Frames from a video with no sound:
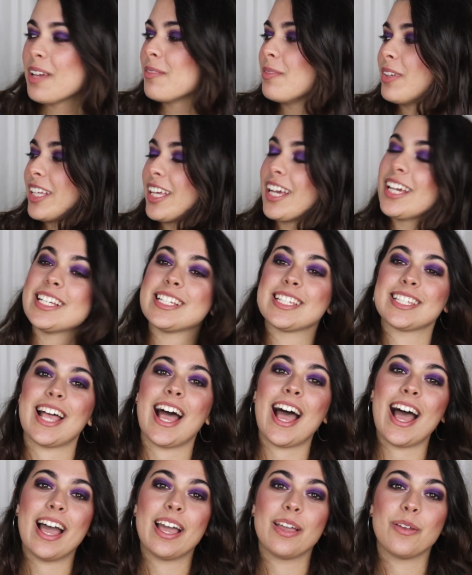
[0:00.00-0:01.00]
because
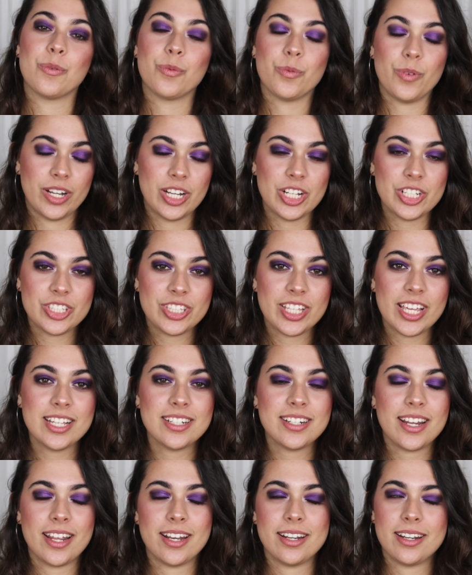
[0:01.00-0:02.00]
I finished
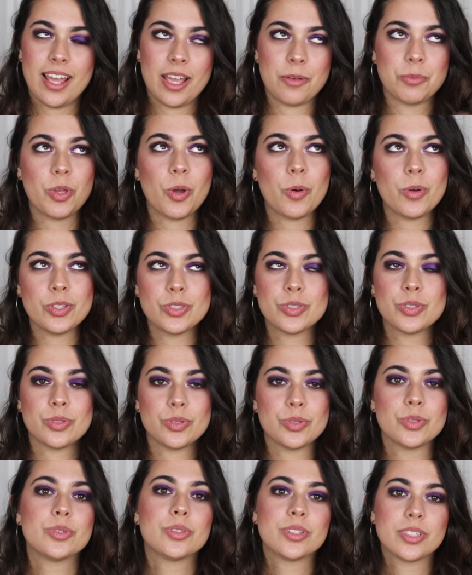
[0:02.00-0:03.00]
it, and I'm going
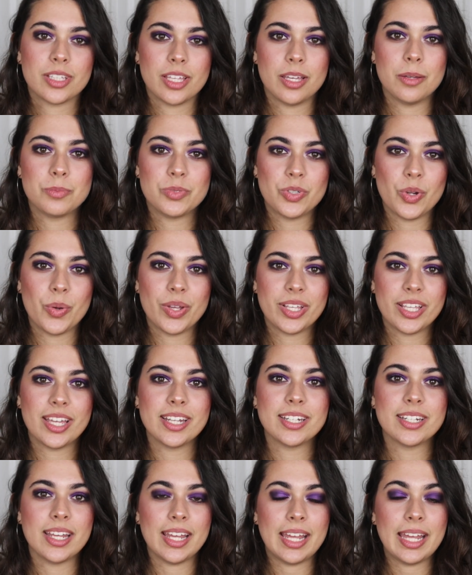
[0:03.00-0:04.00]
to keep doing
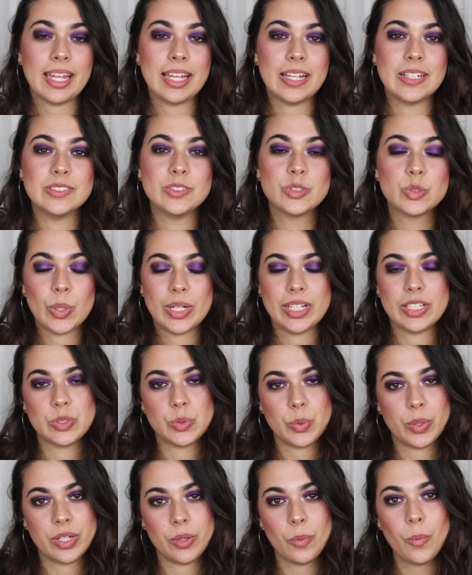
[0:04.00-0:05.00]
it in
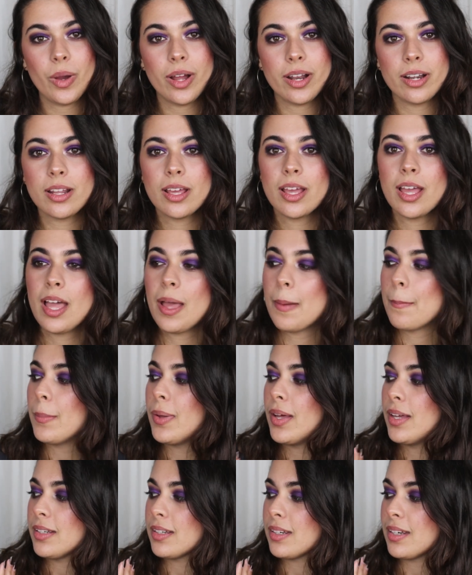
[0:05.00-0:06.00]
2021.
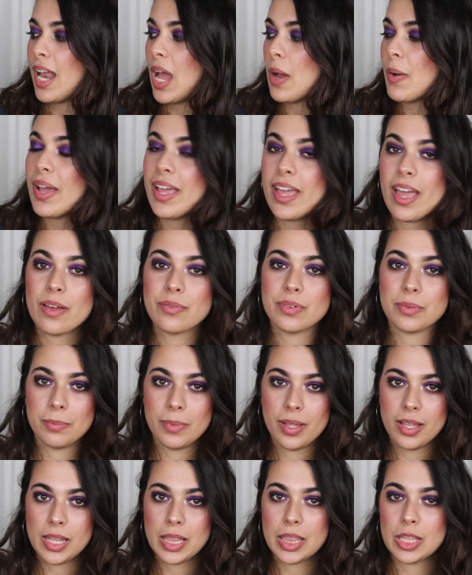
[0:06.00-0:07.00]
But now I have a
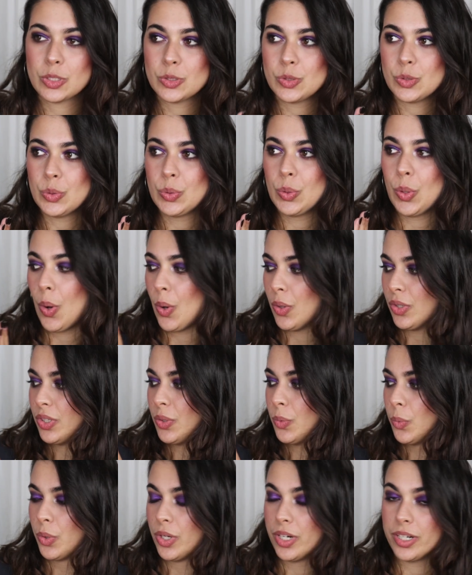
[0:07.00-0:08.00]
month to
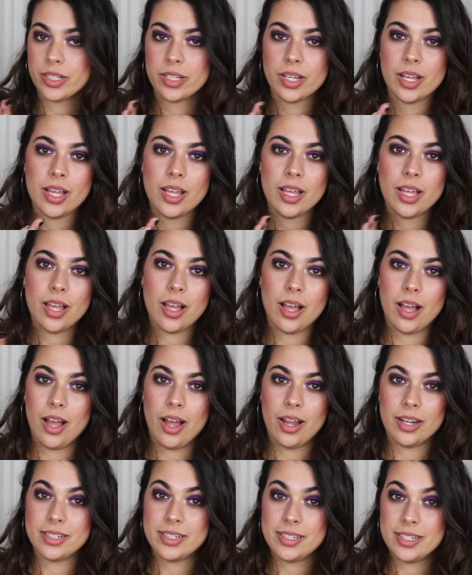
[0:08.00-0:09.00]
only work
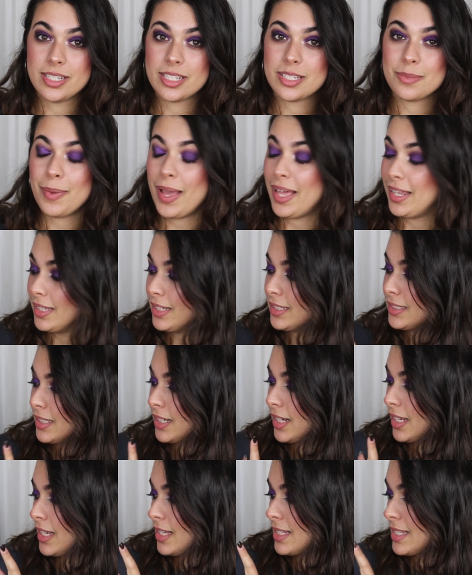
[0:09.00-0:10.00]
on this palette,
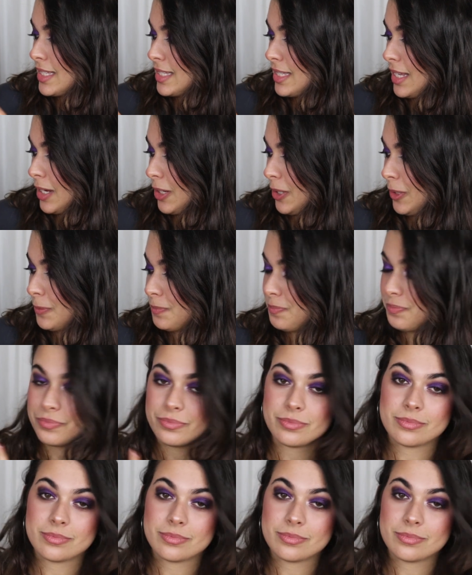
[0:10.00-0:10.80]
so